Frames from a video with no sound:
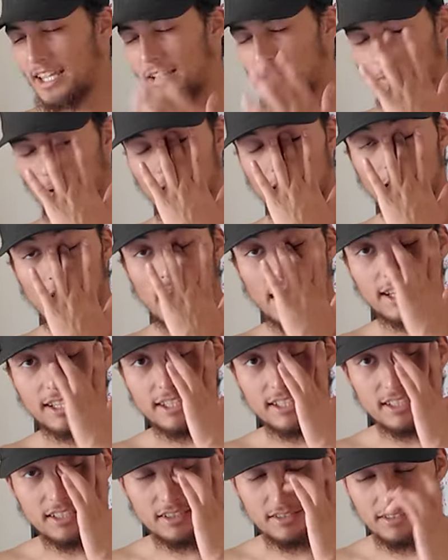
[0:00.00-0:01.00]
Damn,
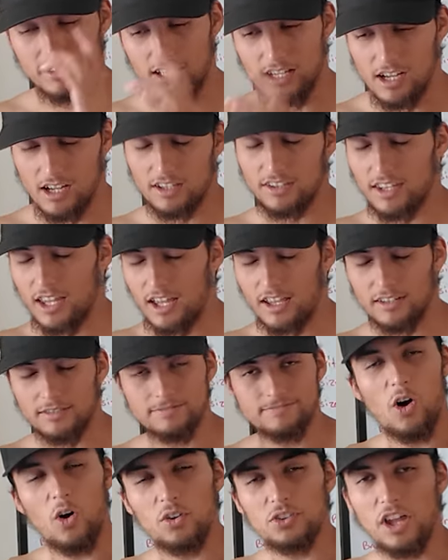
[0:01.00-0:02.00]

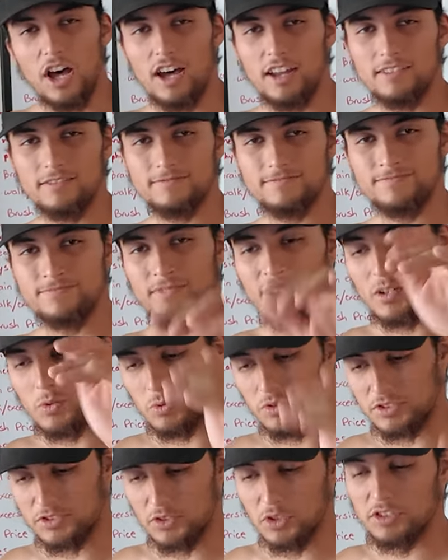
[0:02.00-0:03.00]
hold on.
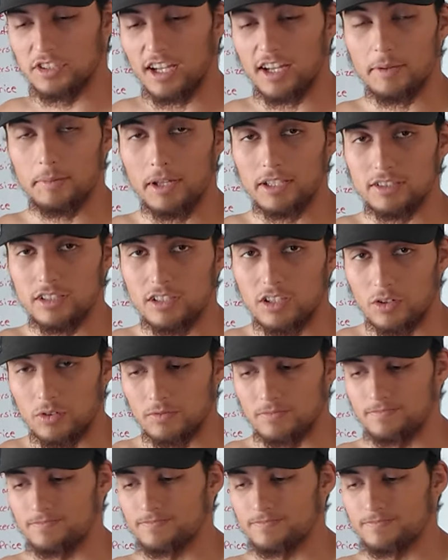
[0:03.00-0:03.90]
We're still talking about the loan.